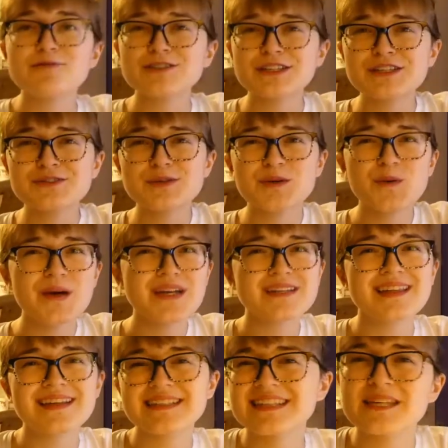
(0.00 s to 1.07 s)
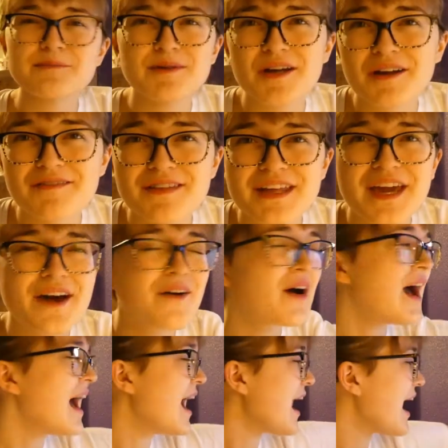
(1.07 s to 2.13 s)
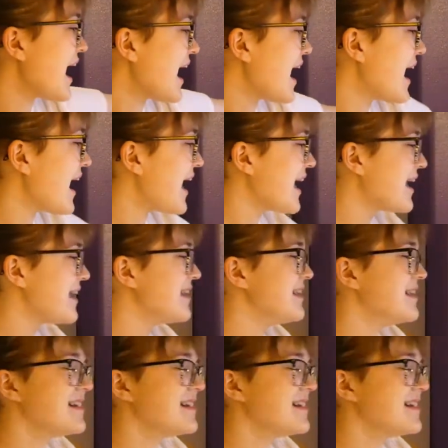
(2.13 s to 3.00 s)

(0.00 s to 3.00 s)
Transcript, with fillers: we're just going to do a quick like TBR video. Uh...